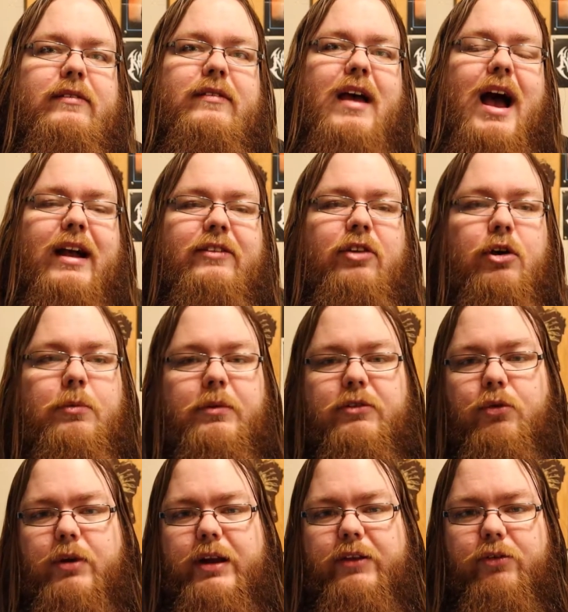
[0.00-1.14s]
October
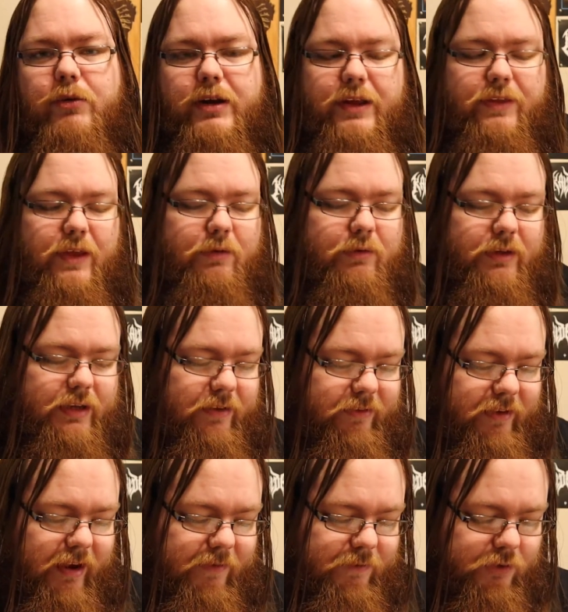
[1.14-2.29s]
2020, they released
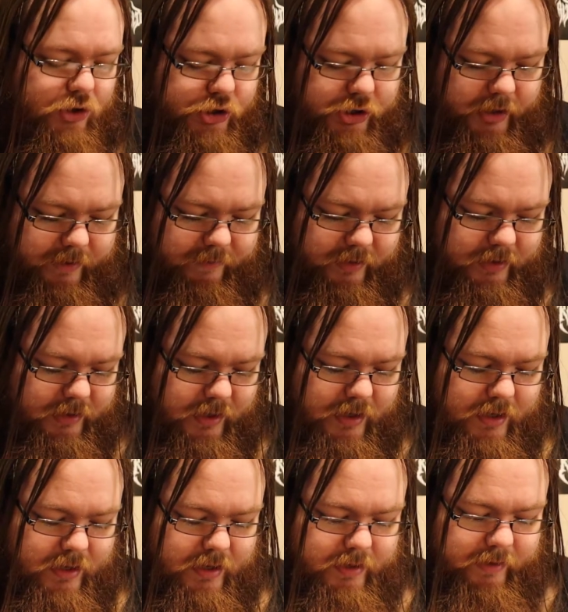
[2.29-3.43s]
a version of it
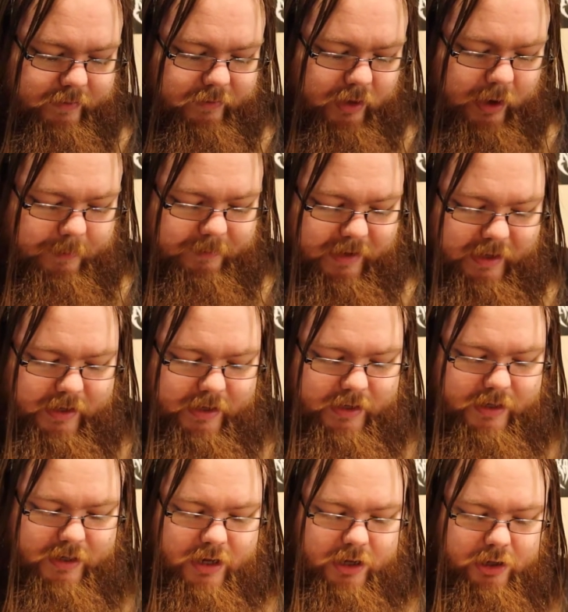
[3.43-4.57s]
that's updated,
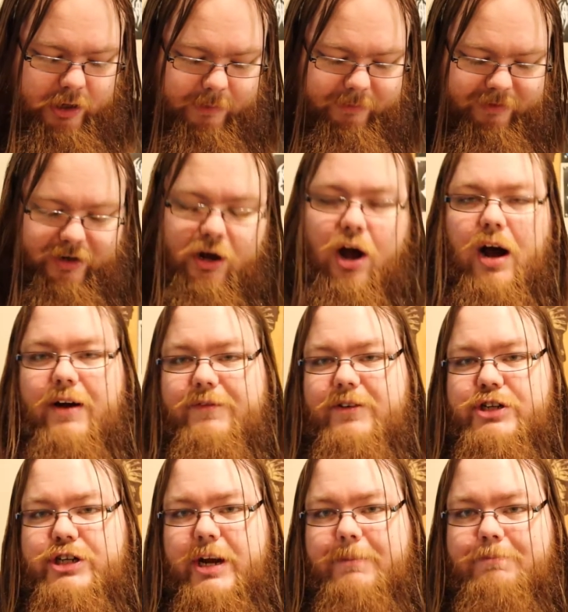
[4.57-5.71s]
comes in a
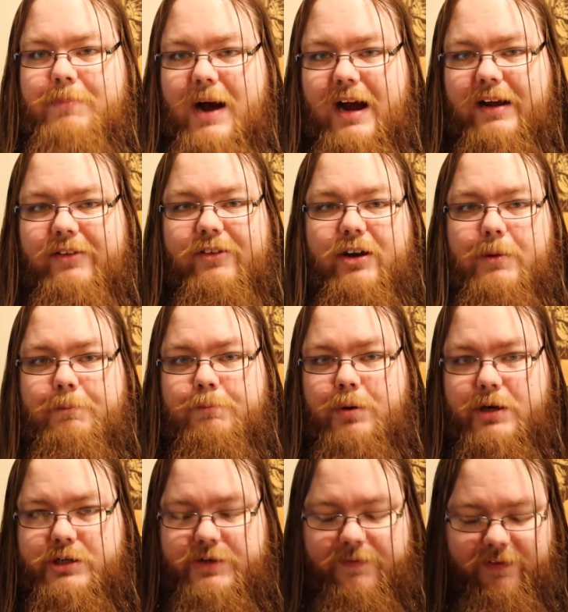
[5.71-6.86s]
coffin-shaped box and a
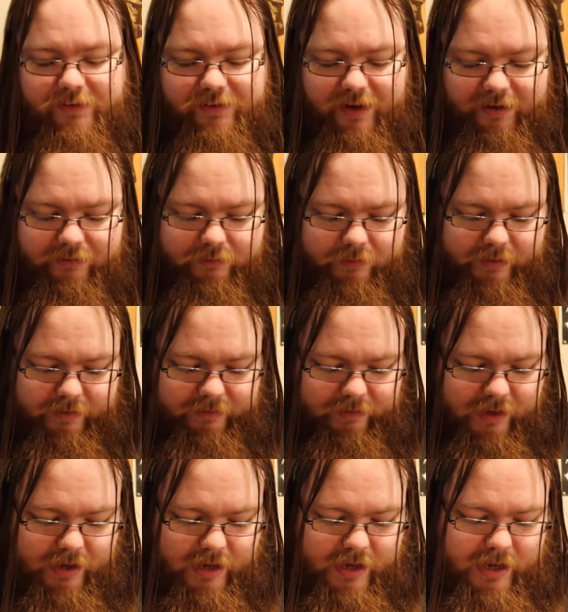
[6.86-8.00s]
bunch of accessories,
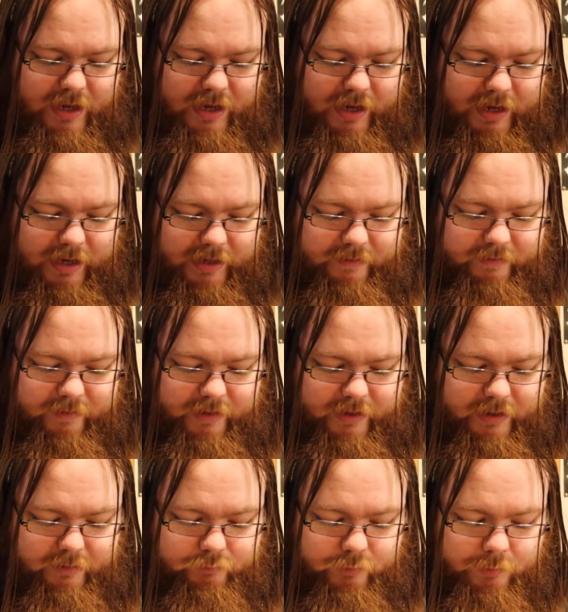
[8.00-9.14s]
and
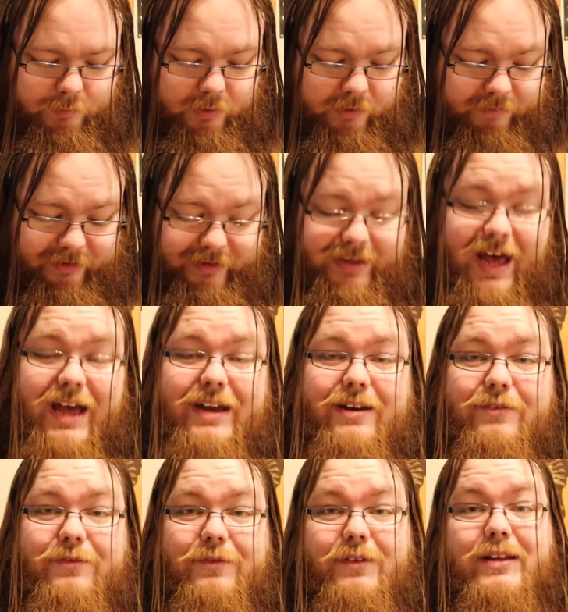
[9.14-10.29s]
removes a lot
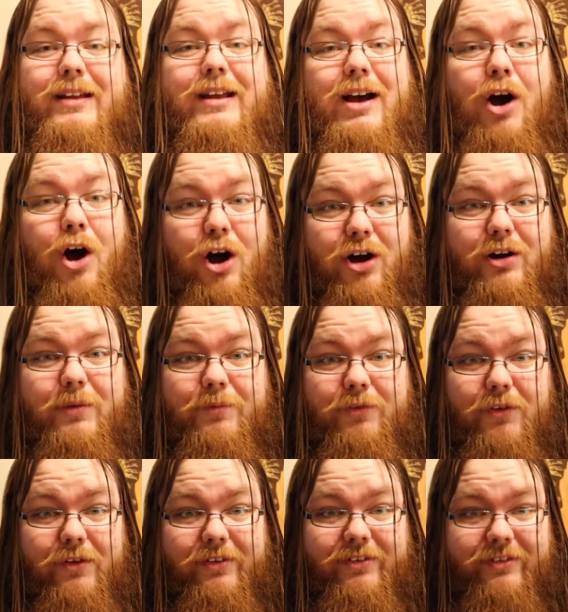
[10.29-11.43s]
of
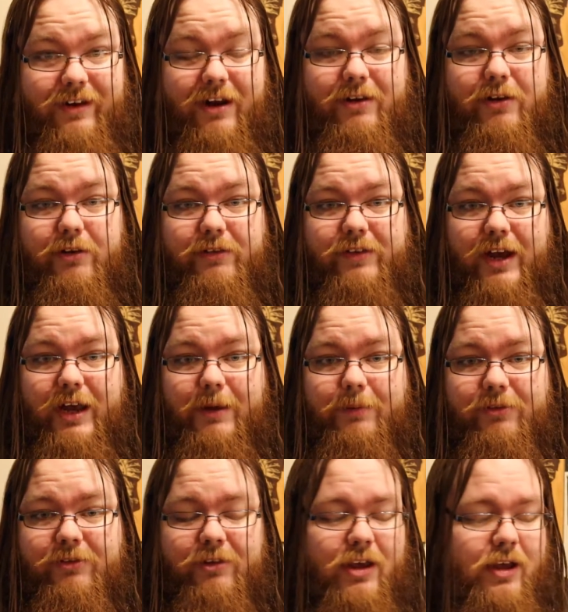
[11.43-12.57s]
harmful
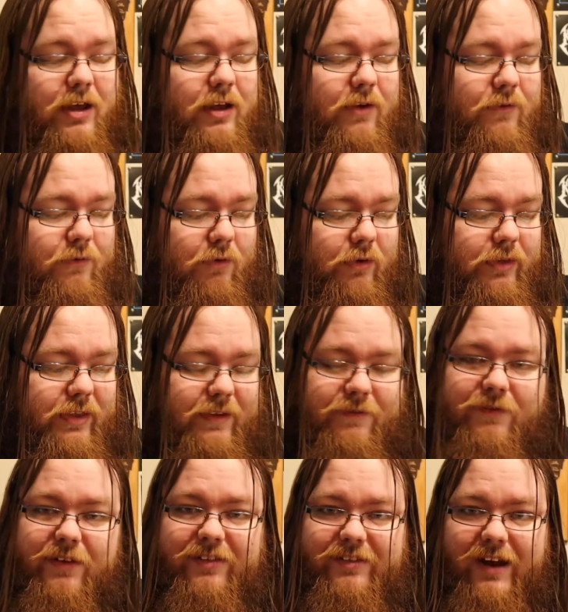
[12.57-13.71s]
stereotypes for the
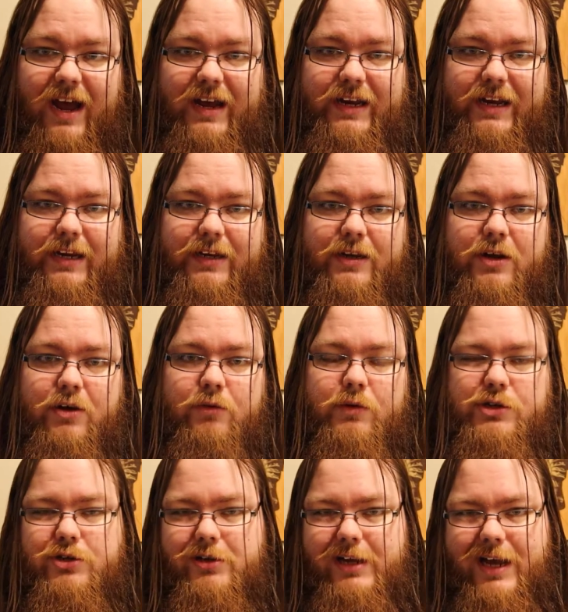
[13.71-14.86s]
Vistani, which
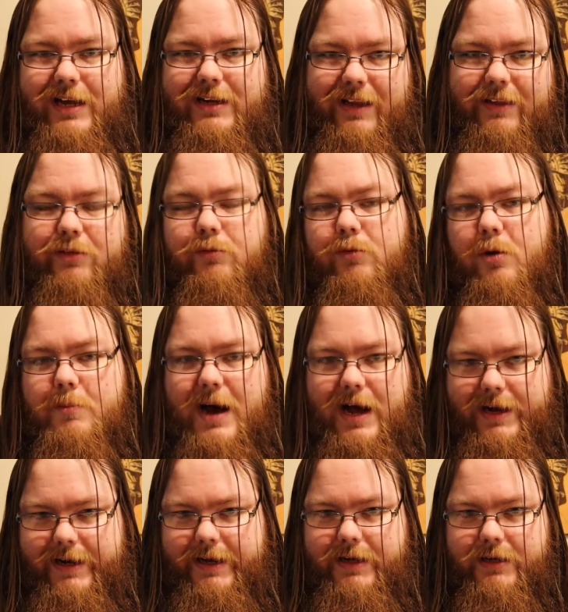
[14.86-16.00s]
are kind of like the
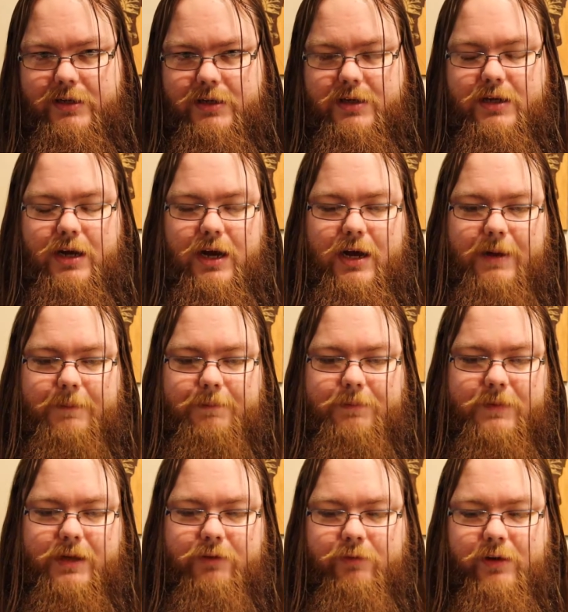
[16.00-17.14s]
Romani
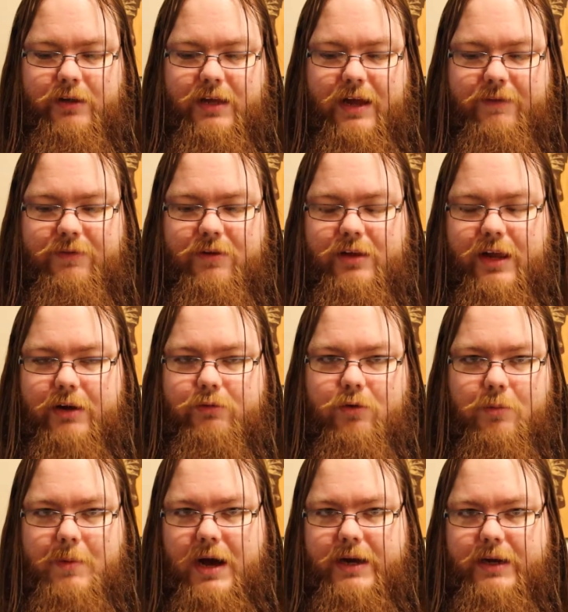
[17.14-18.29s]
in real life. They're like
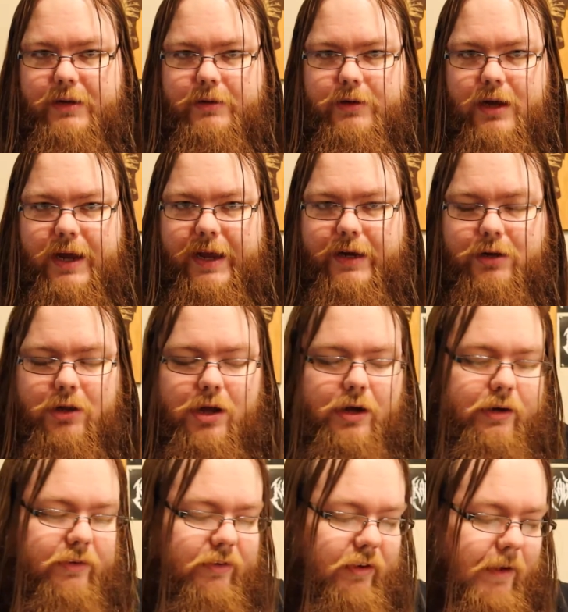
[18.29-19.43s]
Romani
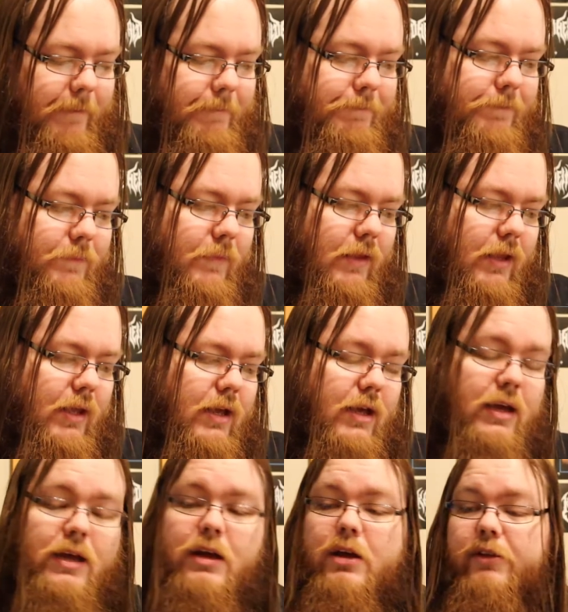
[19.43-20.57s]
analogs.
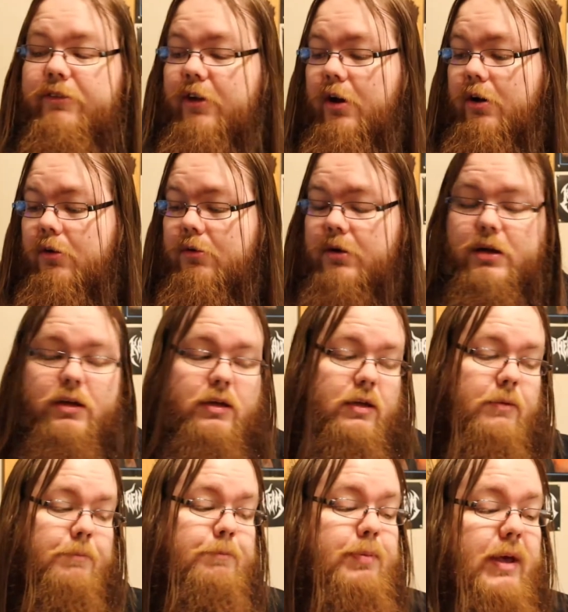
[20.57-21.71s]
So,
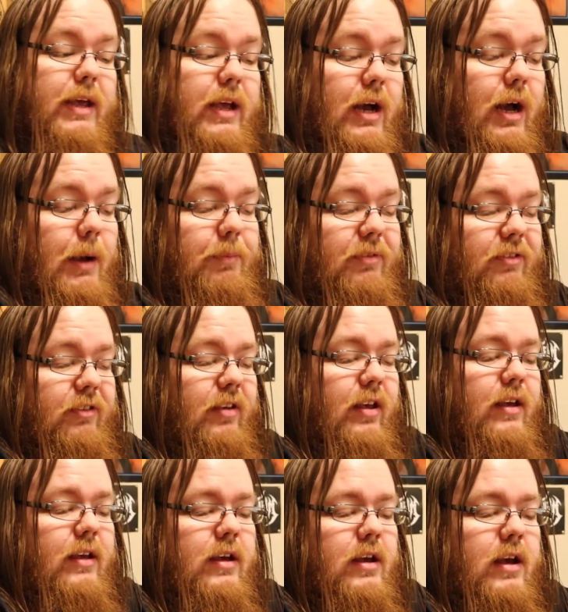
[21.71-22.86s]
big ups
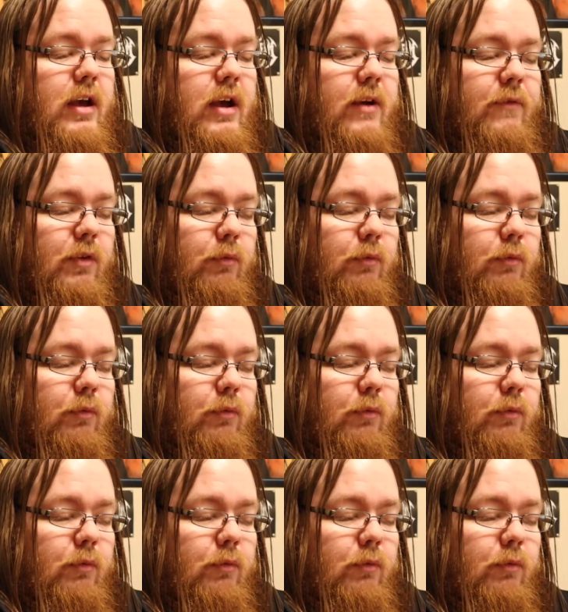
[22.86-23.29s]
for